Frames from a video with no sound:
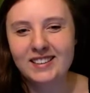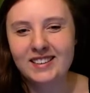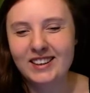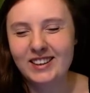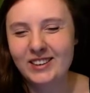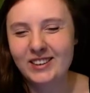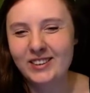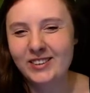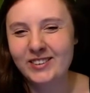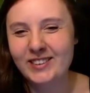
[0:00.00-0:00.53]
They
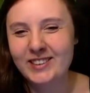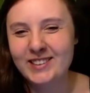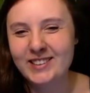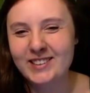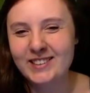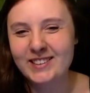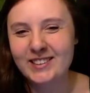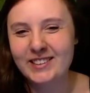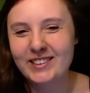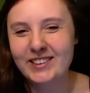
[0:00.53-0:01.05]
are going
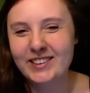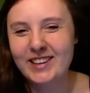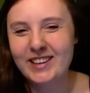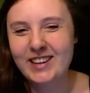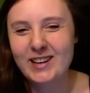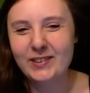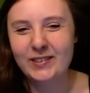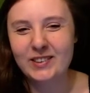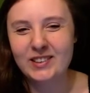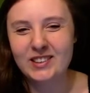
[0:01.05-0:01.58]
to
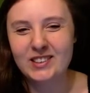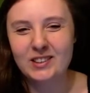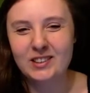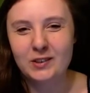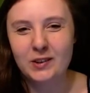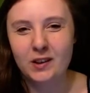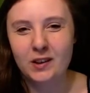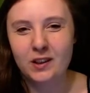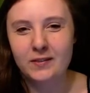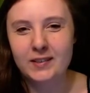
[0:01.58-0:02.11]
want to do
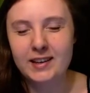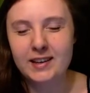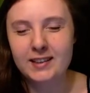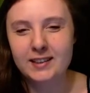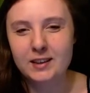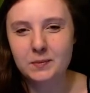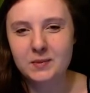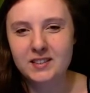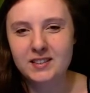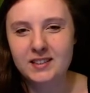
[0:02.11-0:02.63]
all of that
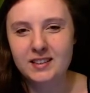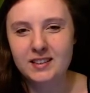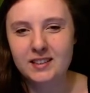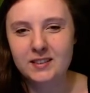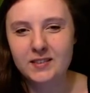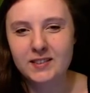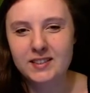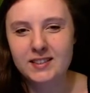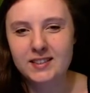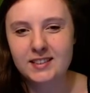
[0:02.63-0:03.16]

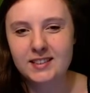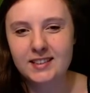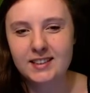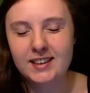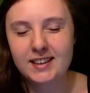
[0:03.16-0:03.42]
themselves.